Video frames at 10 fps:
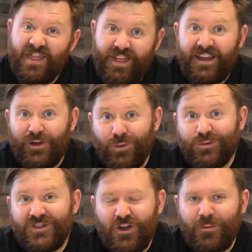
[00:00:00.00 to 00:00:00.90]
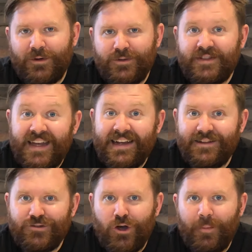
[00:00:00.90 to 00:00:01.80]
Thank you all so much for taking the
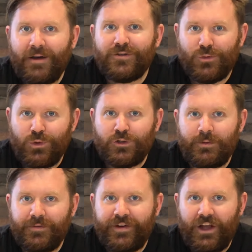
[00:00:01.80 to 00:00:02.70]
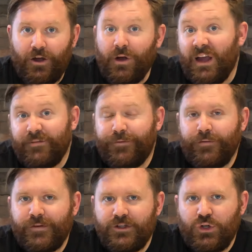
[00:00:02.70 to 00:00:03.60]
time out to watch my video. If
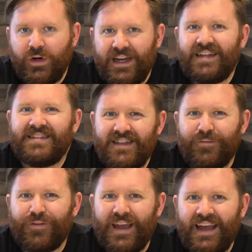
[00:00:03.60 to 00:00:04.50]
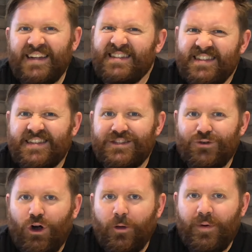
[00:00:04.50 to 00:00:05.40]
you've enjoyed it, don't forget to
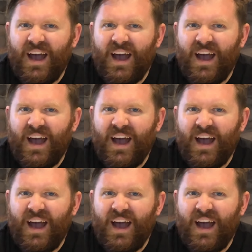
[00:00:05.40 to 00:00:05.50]
subscribe.